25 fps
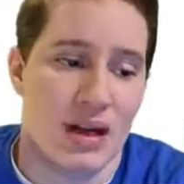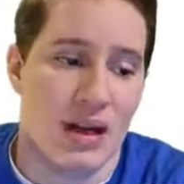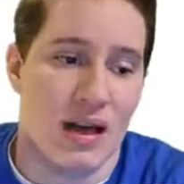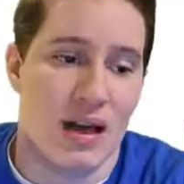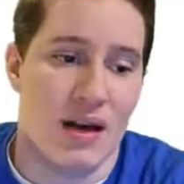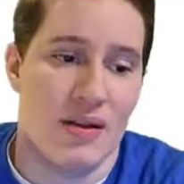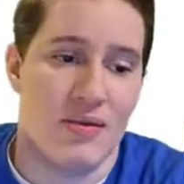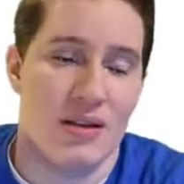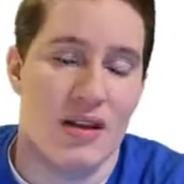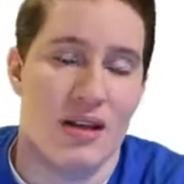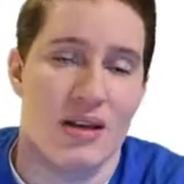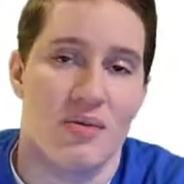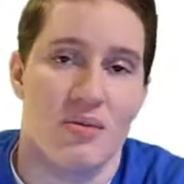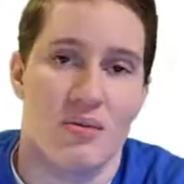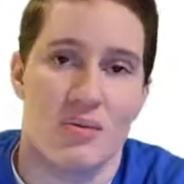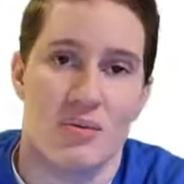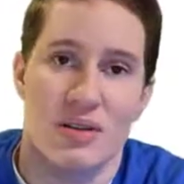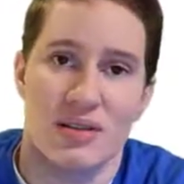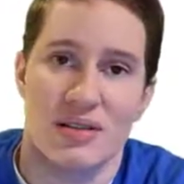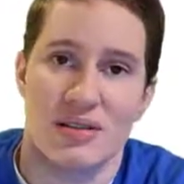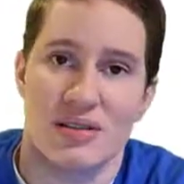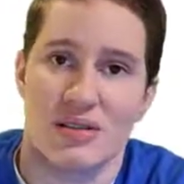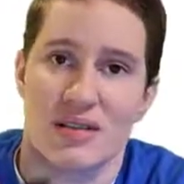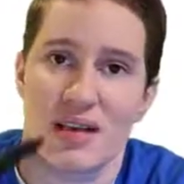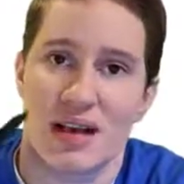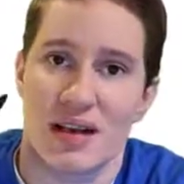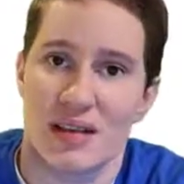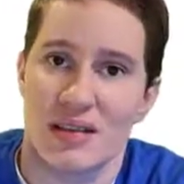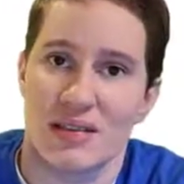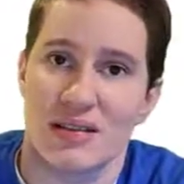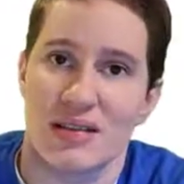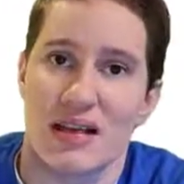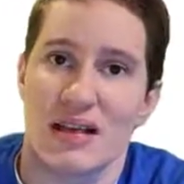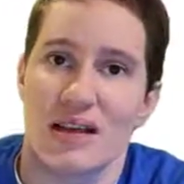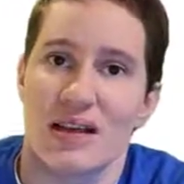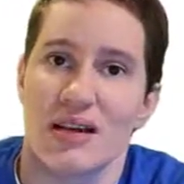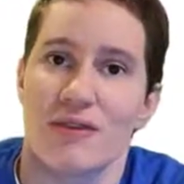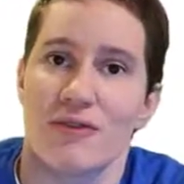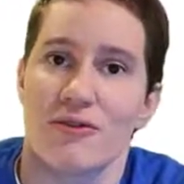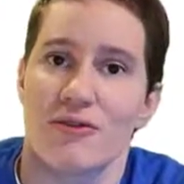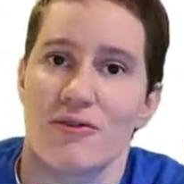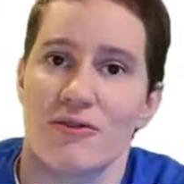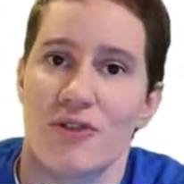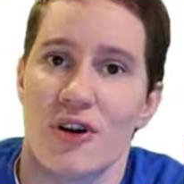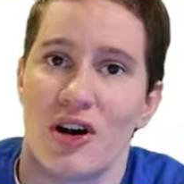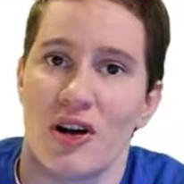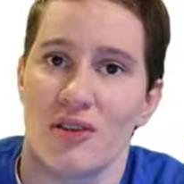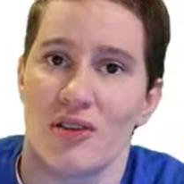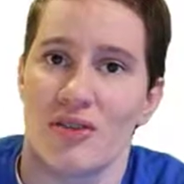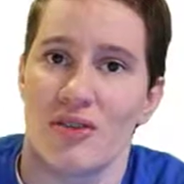And then we just kind of take it
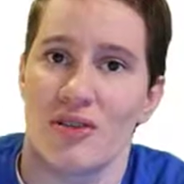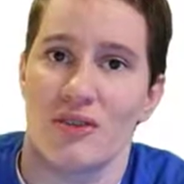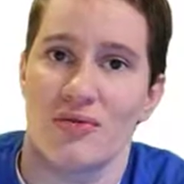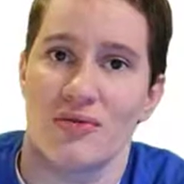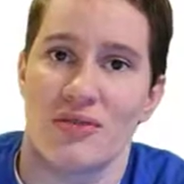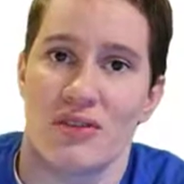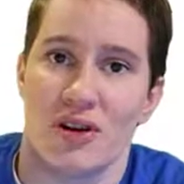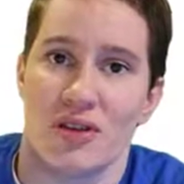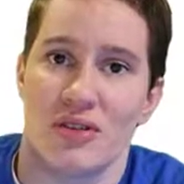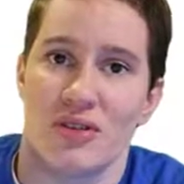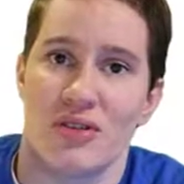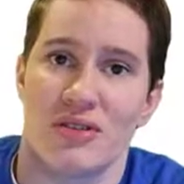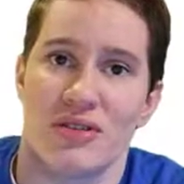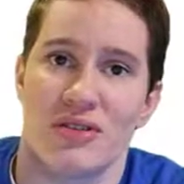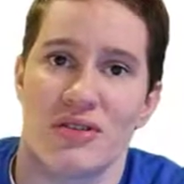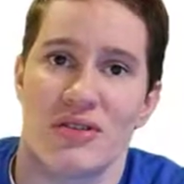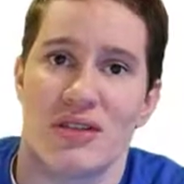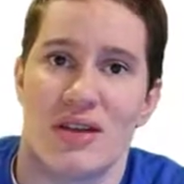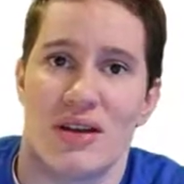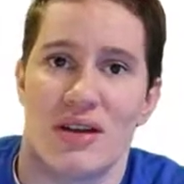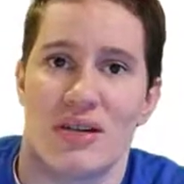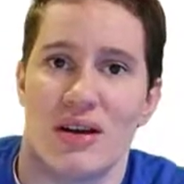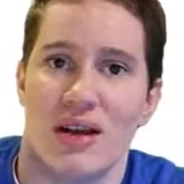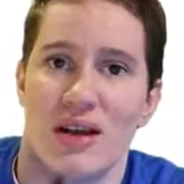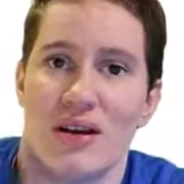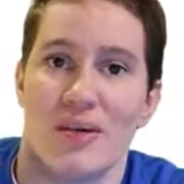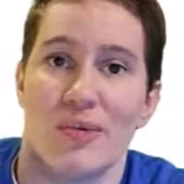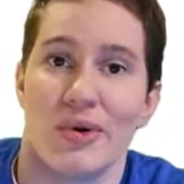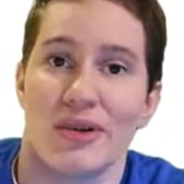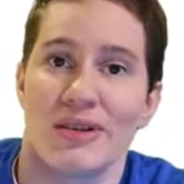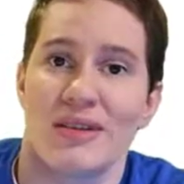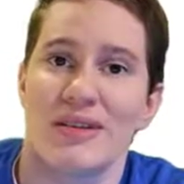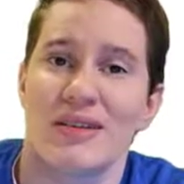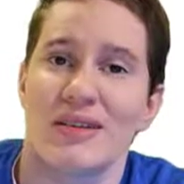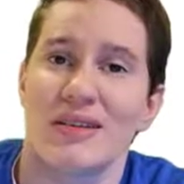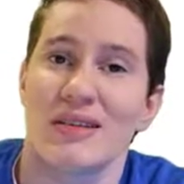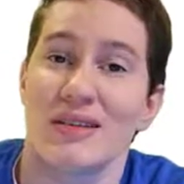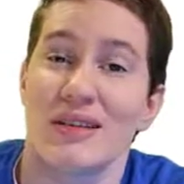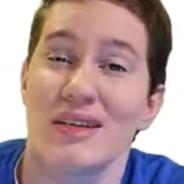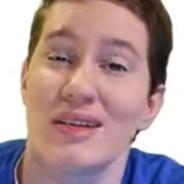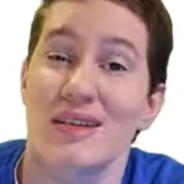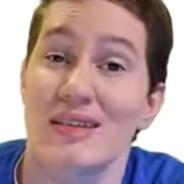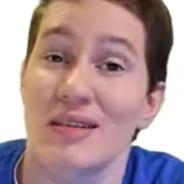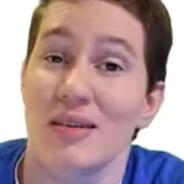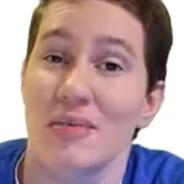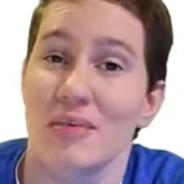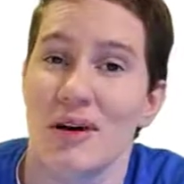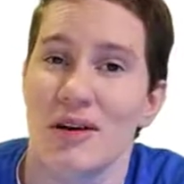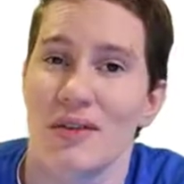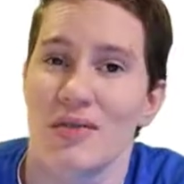farther and farther to say, okay, what's the
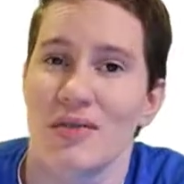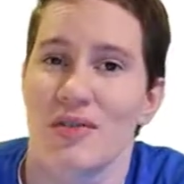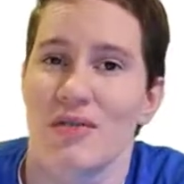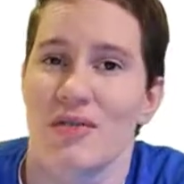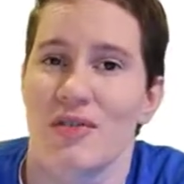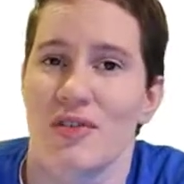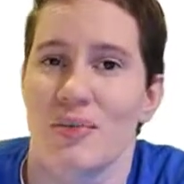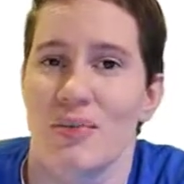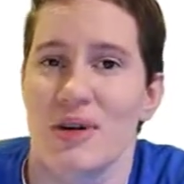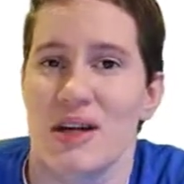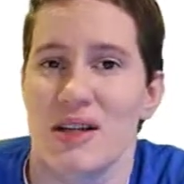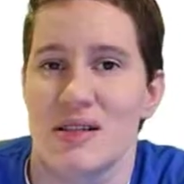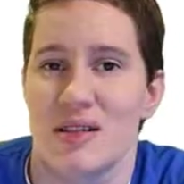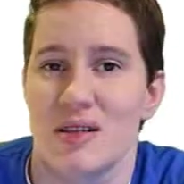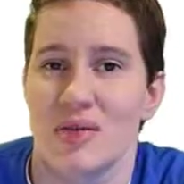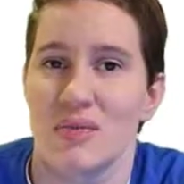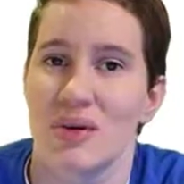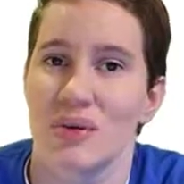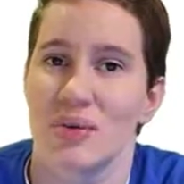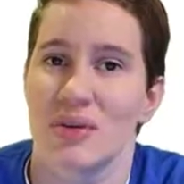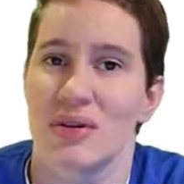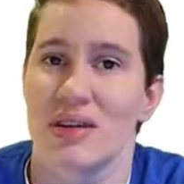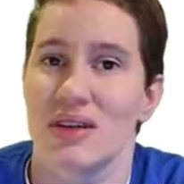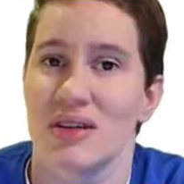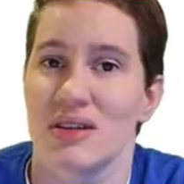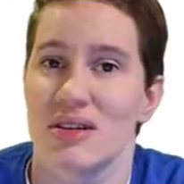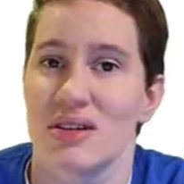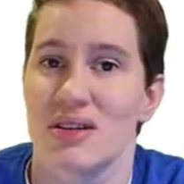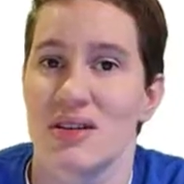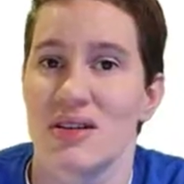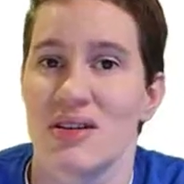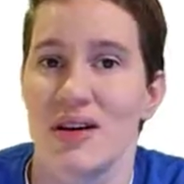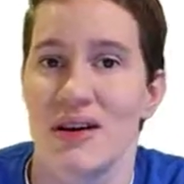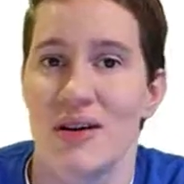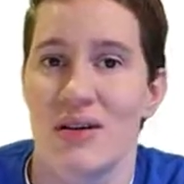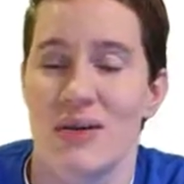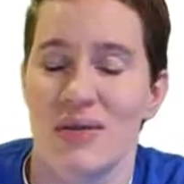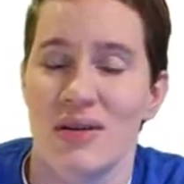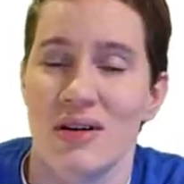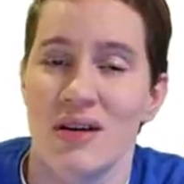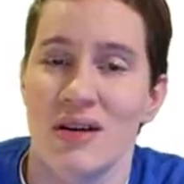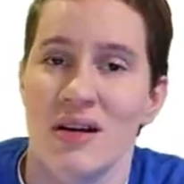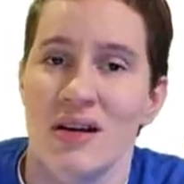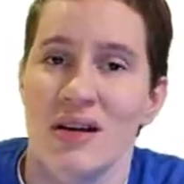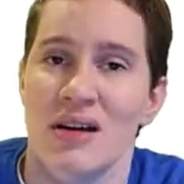least amount of information we would need to know